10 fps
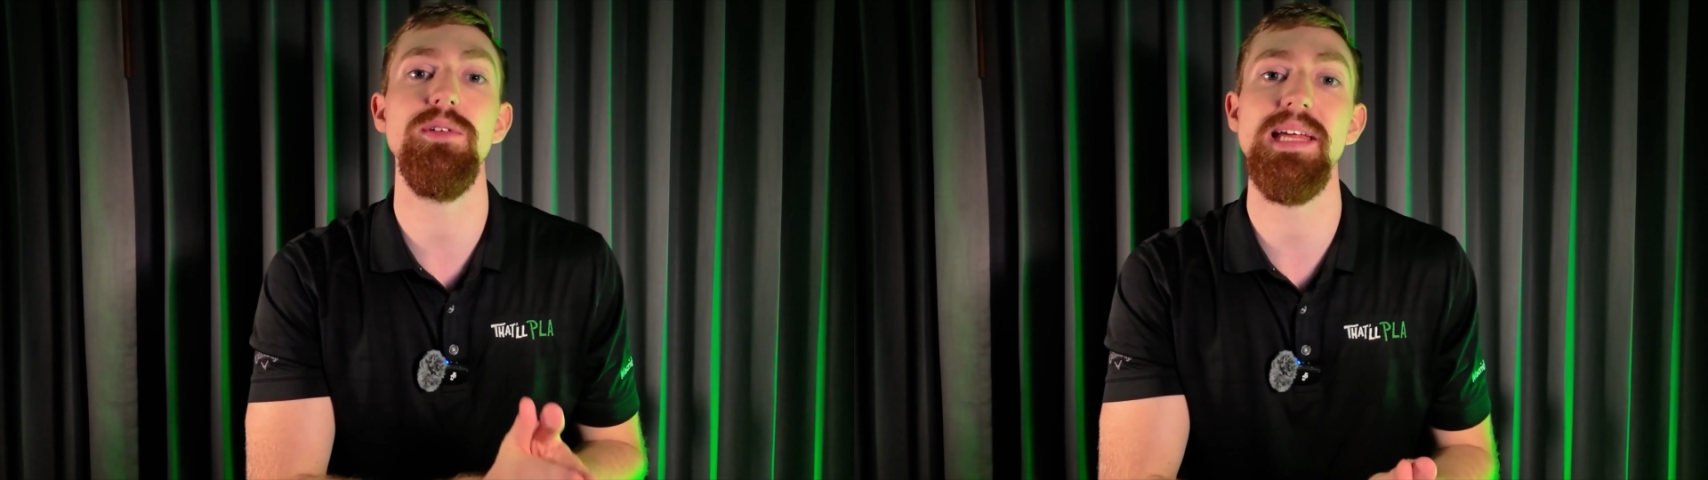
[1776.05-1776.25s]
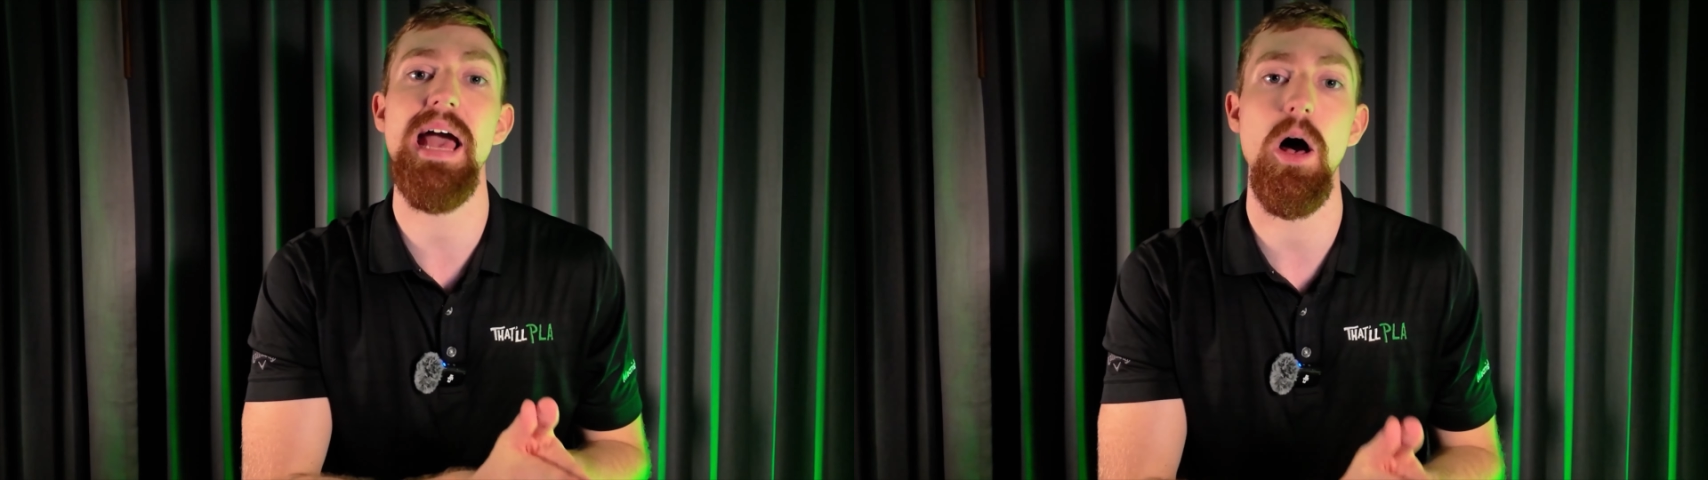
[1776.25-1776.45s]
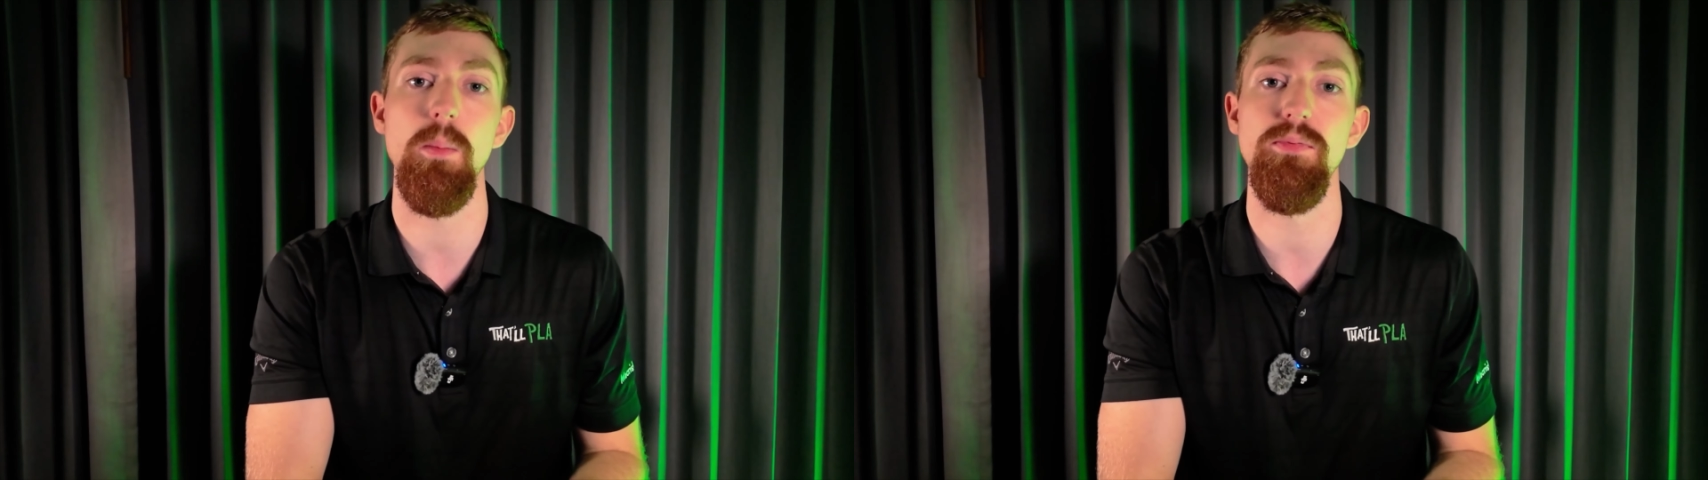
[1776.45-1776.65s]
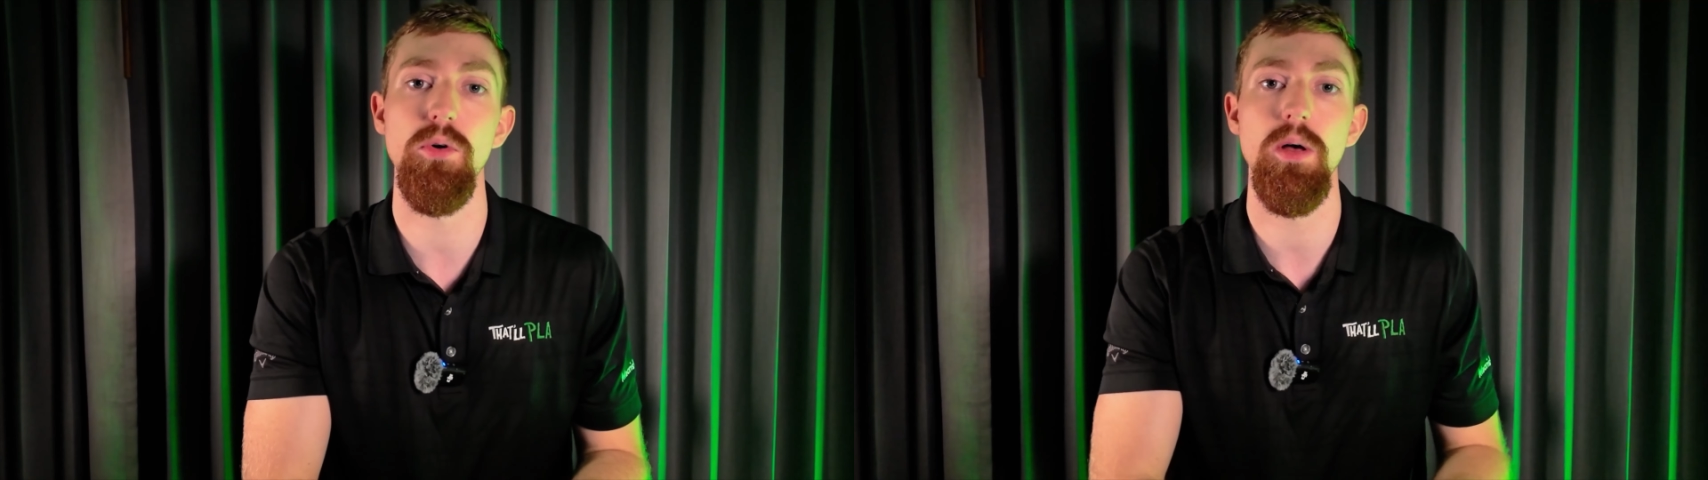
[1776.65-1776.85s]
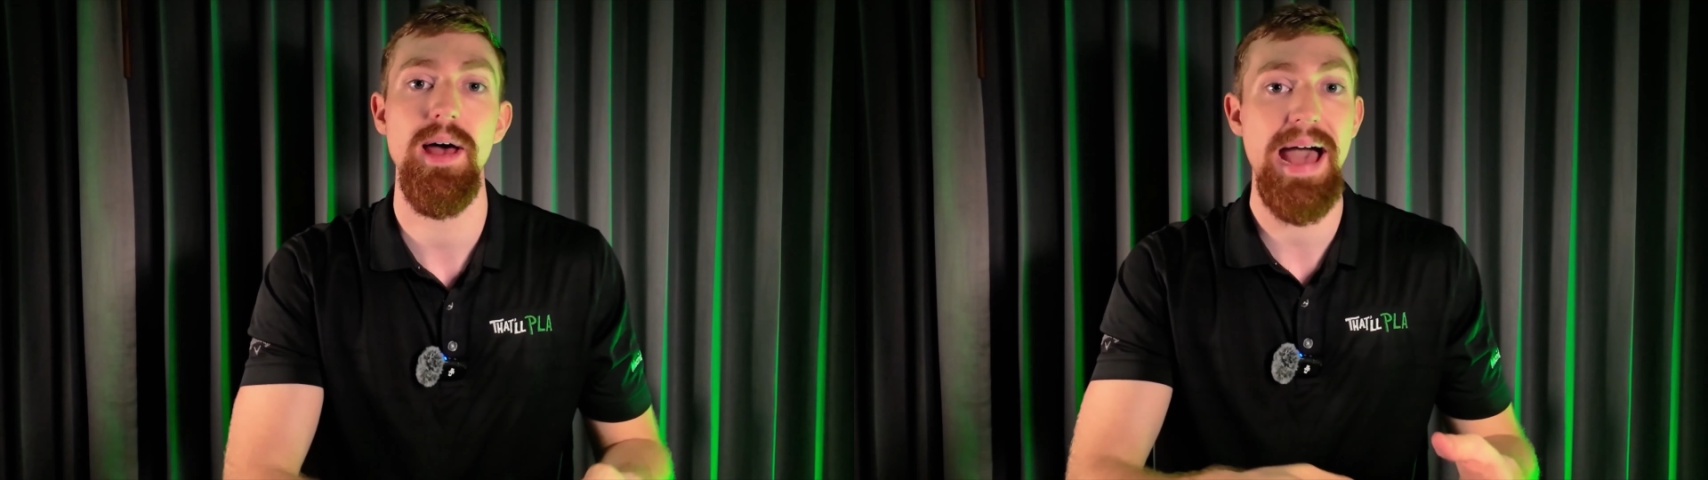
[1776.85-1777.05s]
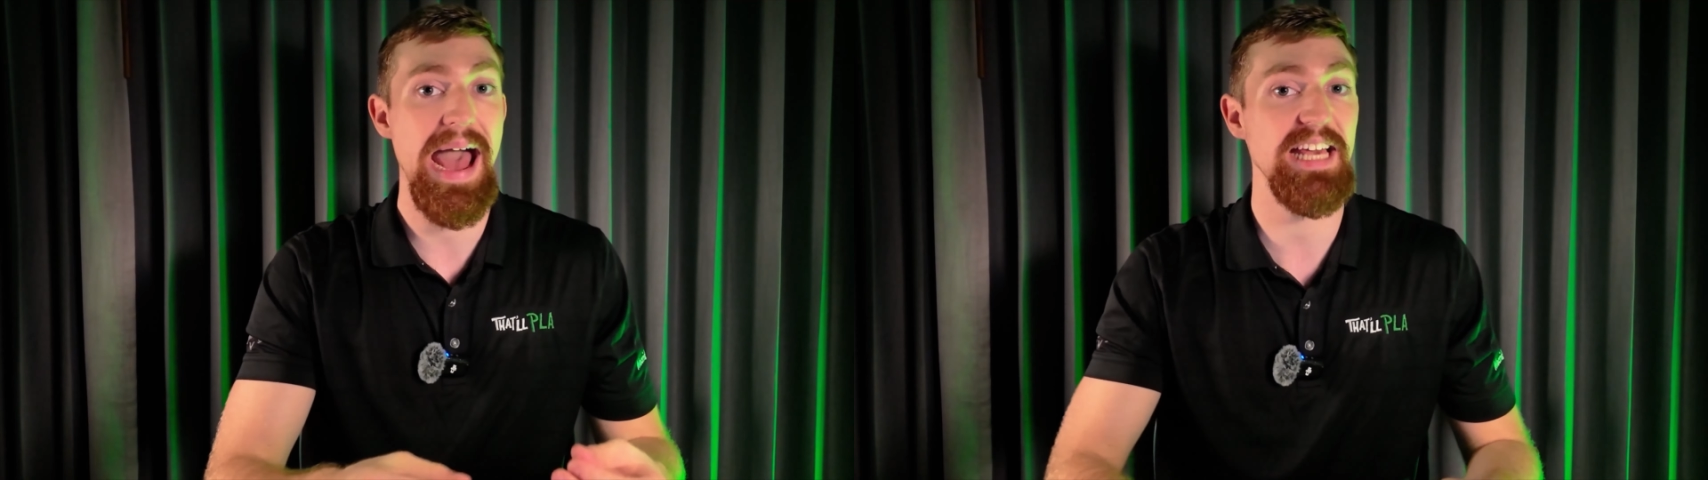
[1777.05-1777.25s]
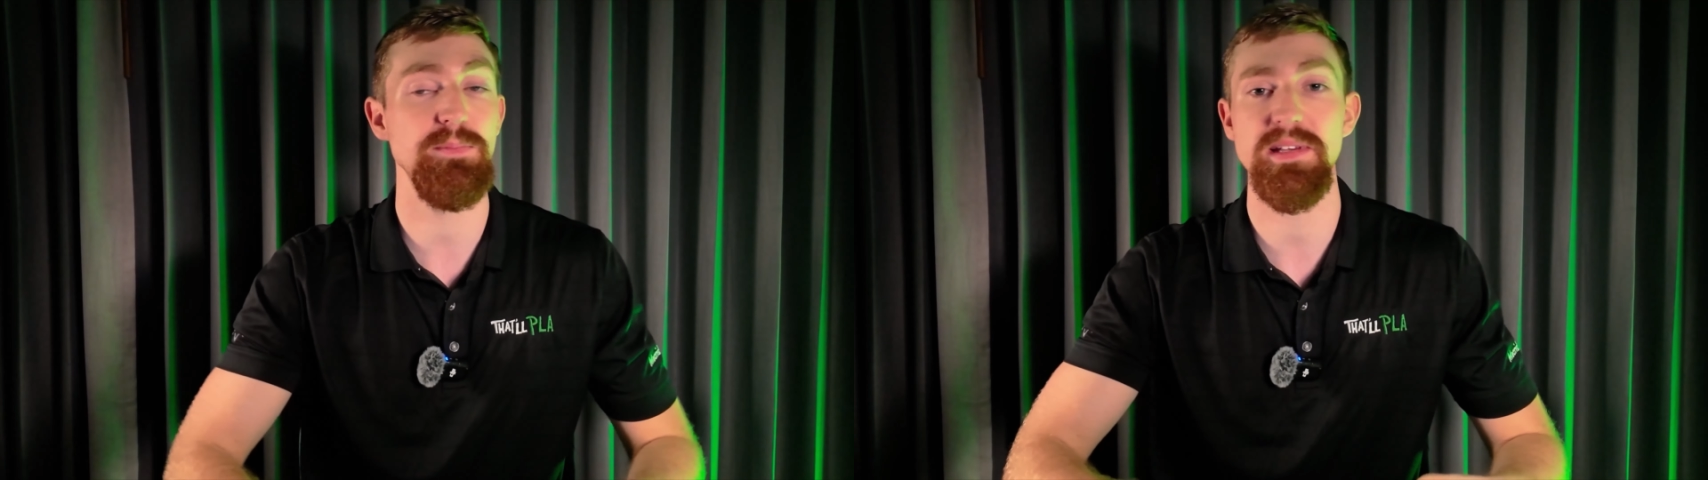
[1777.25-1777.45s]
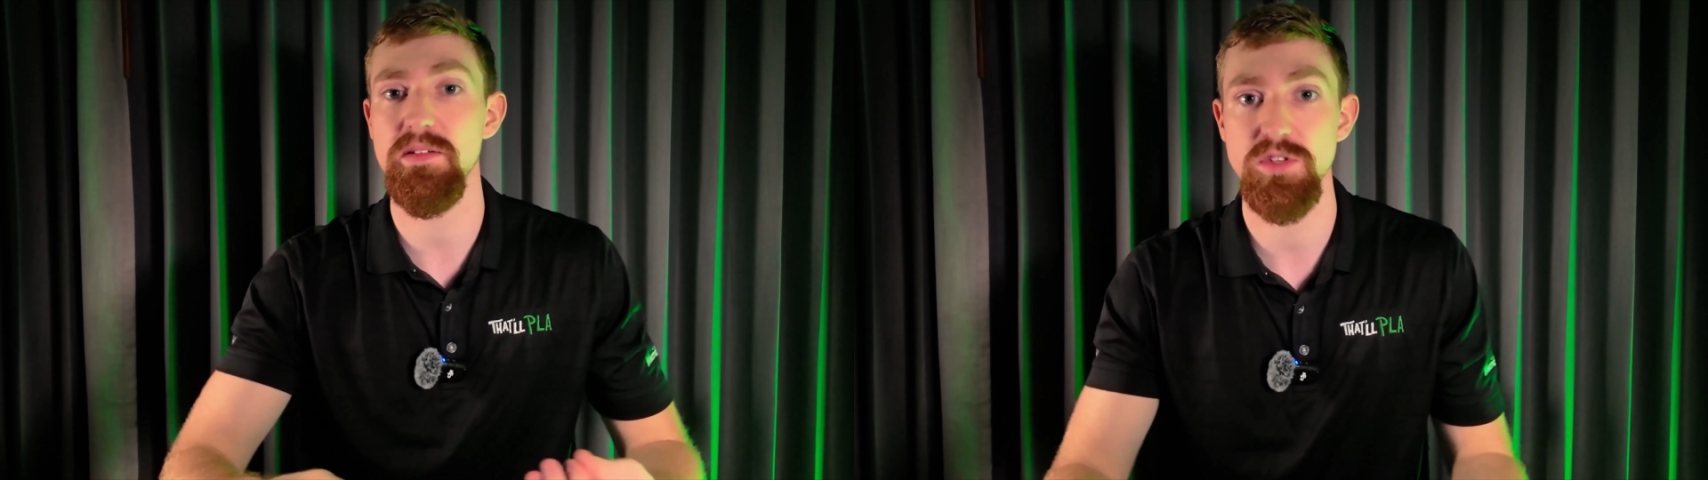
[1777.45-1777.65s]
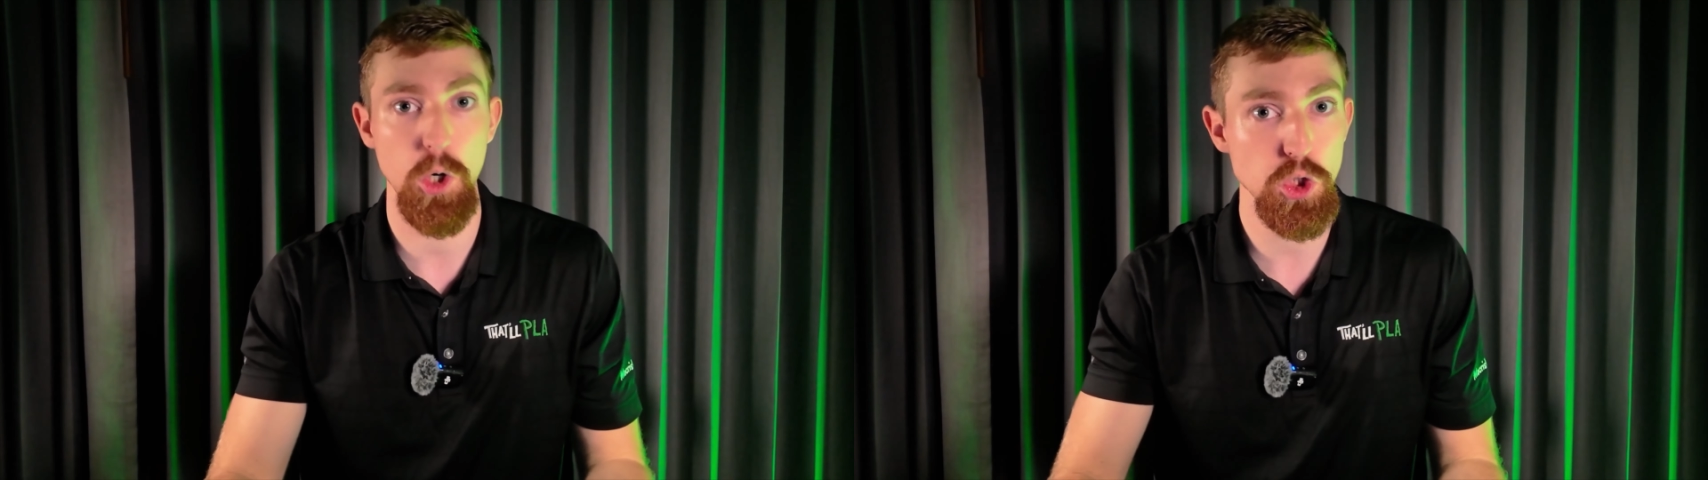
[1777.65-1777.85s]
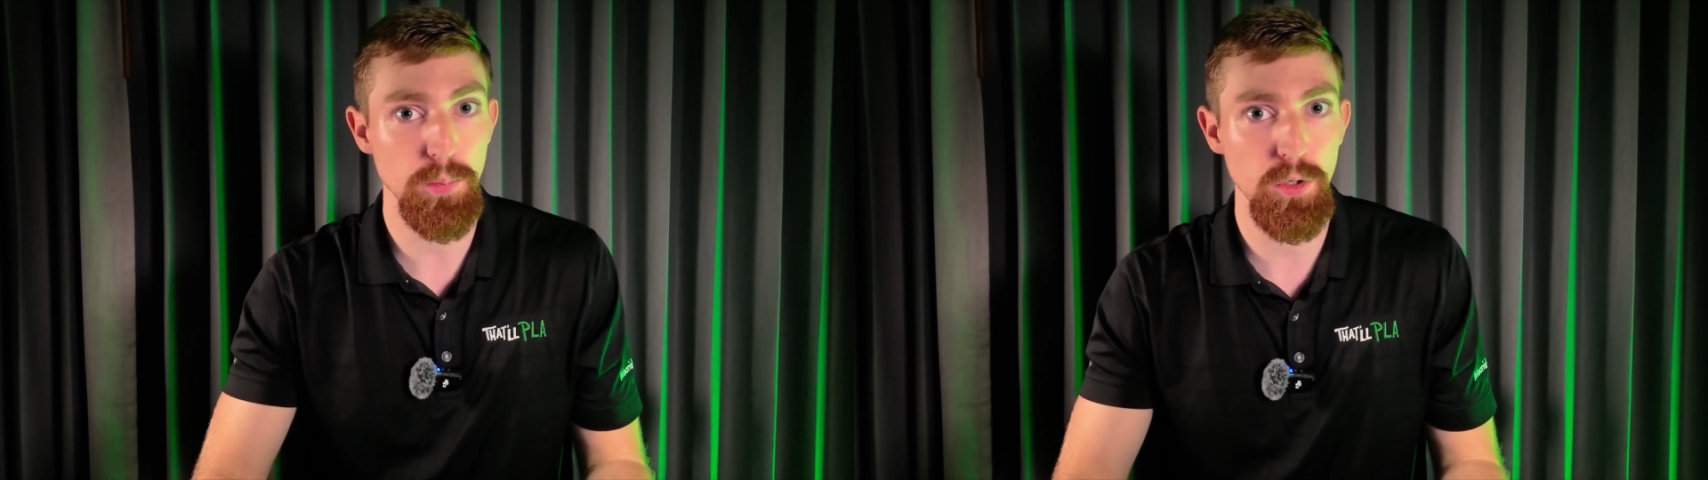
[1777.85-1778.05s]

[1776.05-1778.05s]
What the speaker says: really helpful aspects of social